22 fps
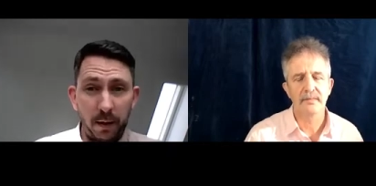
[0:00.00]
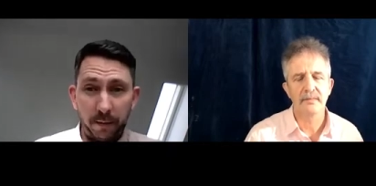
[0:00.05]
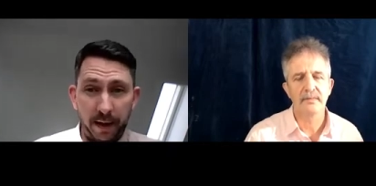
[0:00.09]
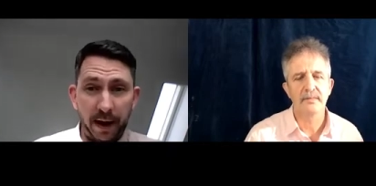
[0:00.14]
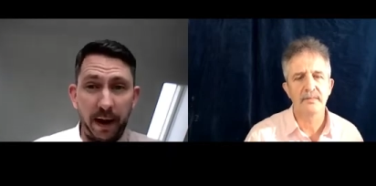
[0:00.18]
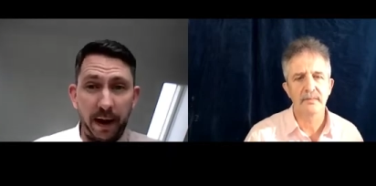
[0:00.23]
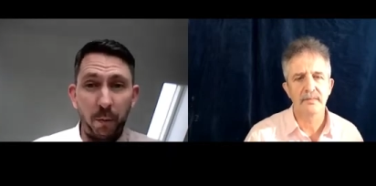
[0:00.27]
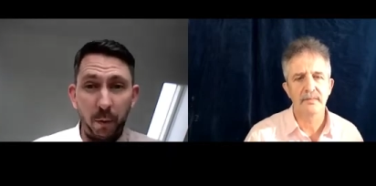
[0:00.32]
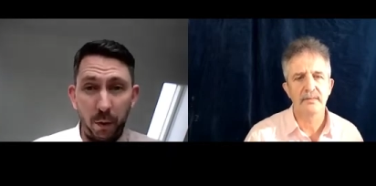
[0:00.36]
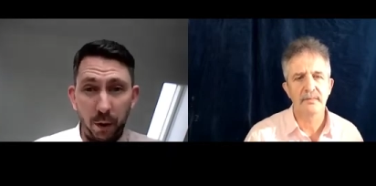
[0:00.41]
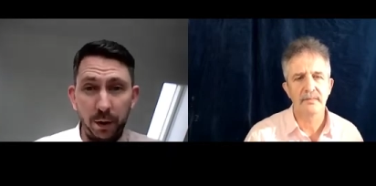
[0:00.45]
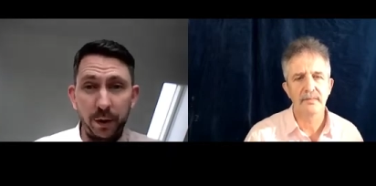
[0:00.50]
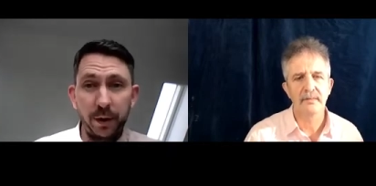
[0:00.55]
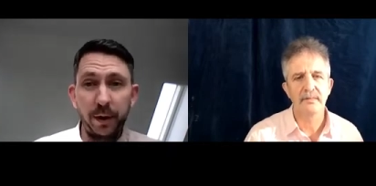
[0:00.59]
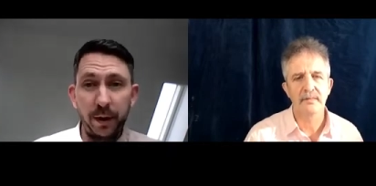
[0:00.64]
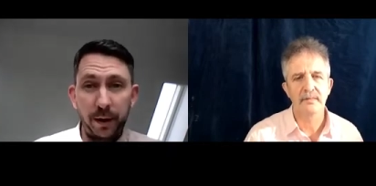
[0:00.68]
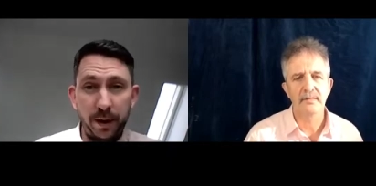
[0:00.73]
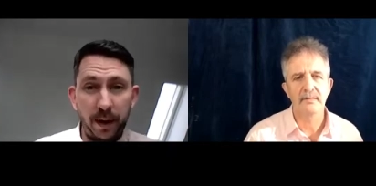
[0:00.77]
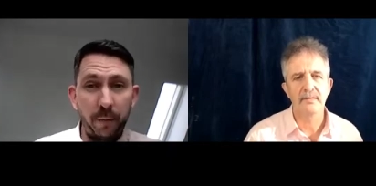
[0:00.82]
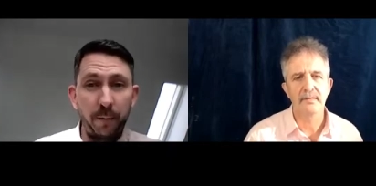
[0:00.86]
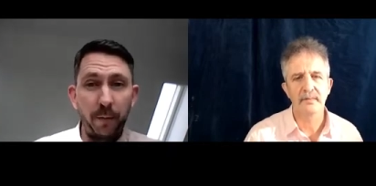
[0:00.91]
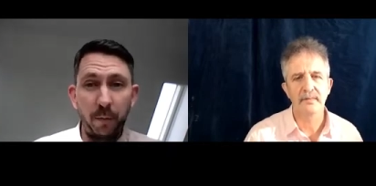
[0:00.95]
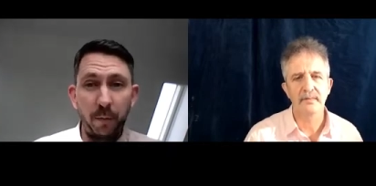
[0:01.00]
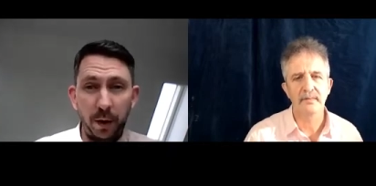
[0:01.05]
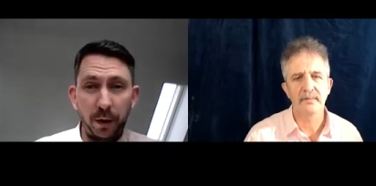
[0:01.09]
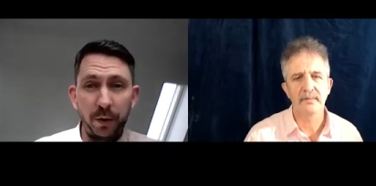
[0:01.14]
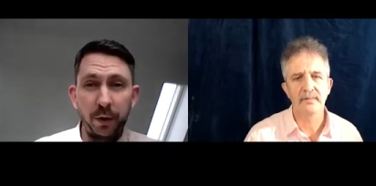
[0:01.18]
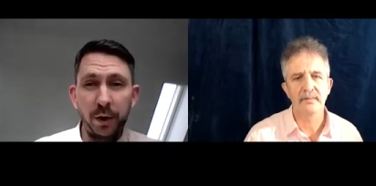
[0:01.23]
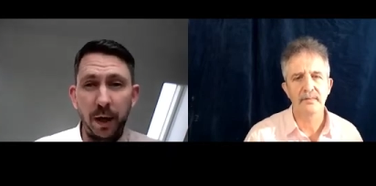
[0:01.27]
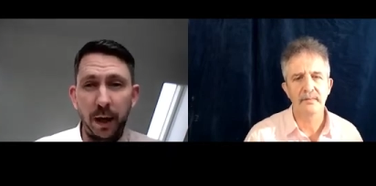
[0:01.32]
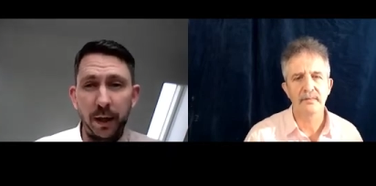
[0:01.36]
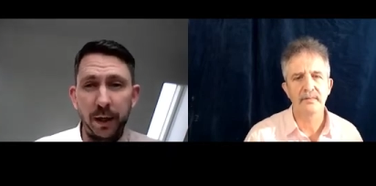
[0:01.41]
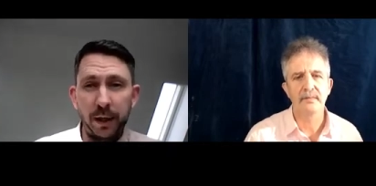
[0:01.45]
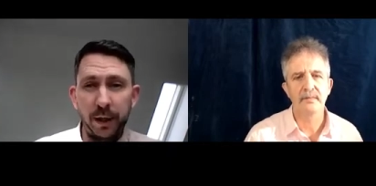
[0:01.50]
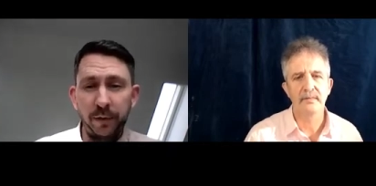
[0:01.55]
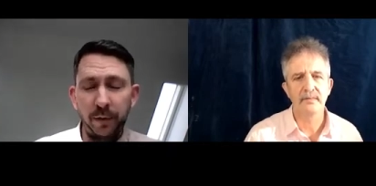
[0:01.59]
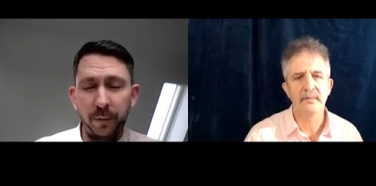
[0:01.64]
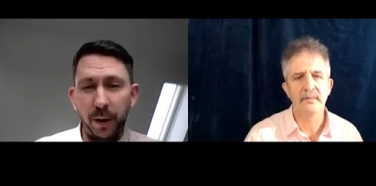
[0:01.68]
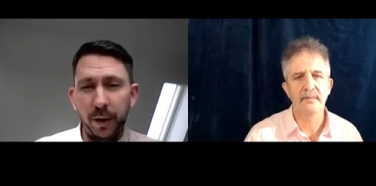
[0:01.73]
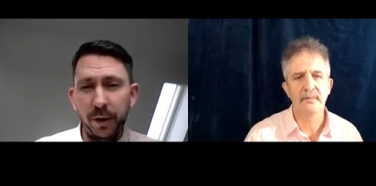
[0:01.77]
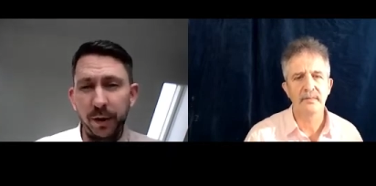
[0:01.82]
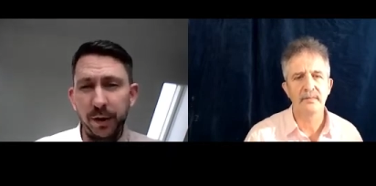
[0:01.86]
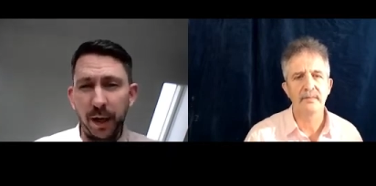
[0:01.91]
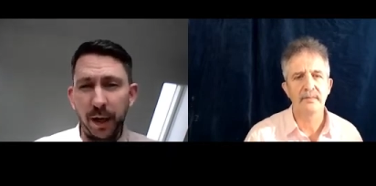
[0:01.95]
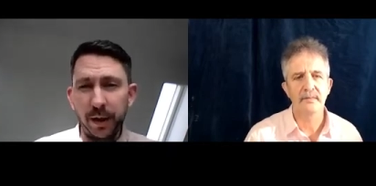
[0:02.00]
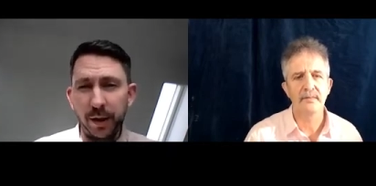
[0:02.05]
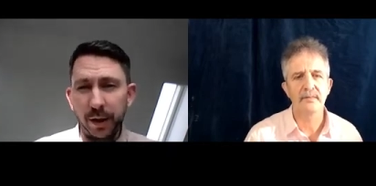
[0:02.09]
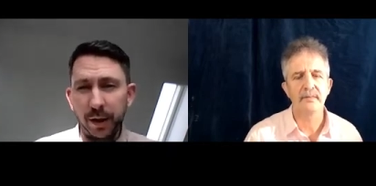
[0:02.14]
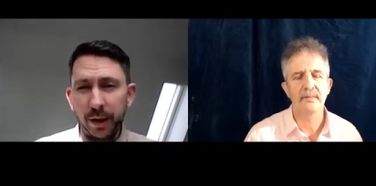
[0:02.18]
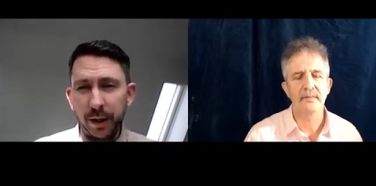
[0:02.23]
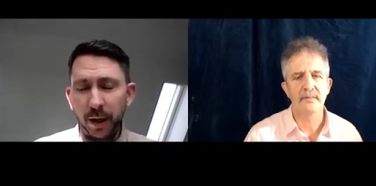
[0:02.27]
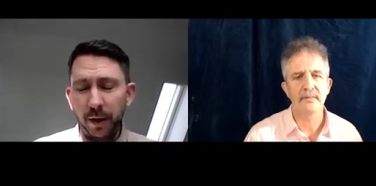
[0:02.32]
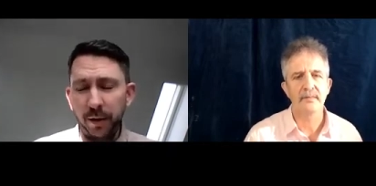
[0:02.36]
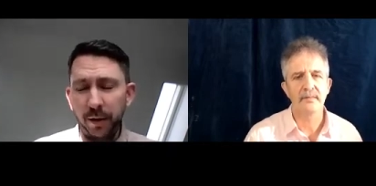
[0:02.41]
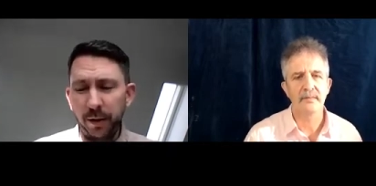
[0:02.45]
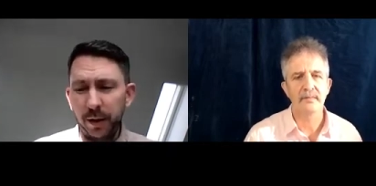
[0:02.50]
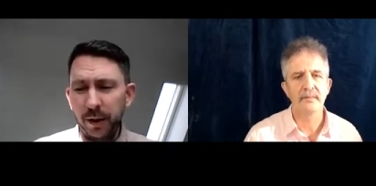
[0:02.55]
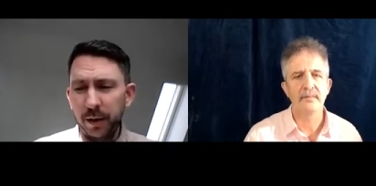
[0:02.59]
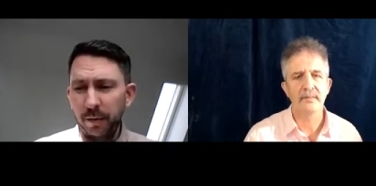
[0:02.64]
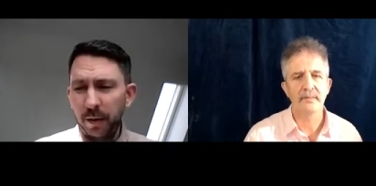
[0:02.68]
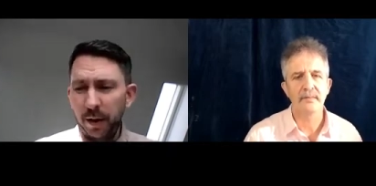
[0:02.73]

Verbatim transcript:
Speaker 1: That was the number one challenge for most agency owners.